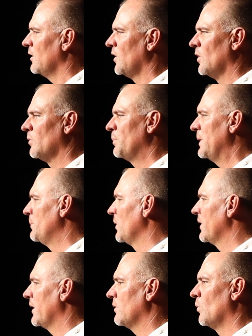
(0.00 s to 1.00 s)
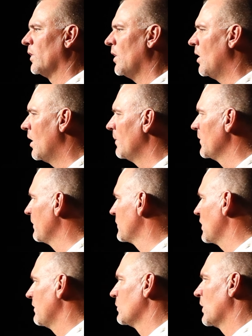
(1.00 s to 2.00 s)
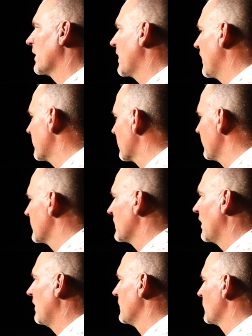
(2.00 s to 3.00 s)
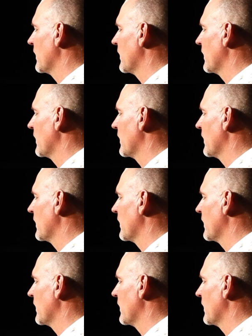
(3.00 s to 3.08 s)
you know, people that want to harm themselves, want to cut themselves,